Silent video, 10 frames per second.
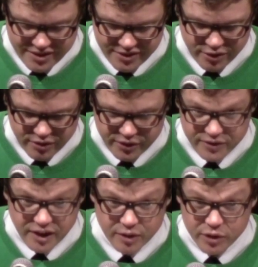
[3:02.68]
Sort of a
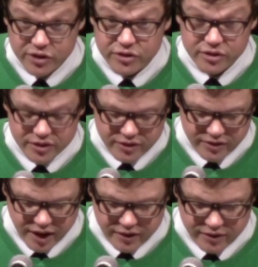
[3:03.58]
sandwich,
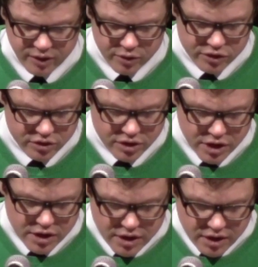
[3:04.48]
sad sandwich,
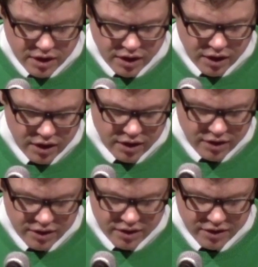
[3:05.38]
uh,
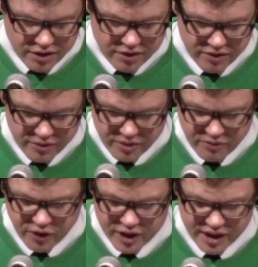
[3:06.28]

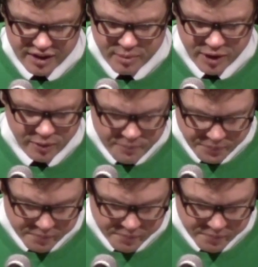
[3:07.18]
funny in the middle.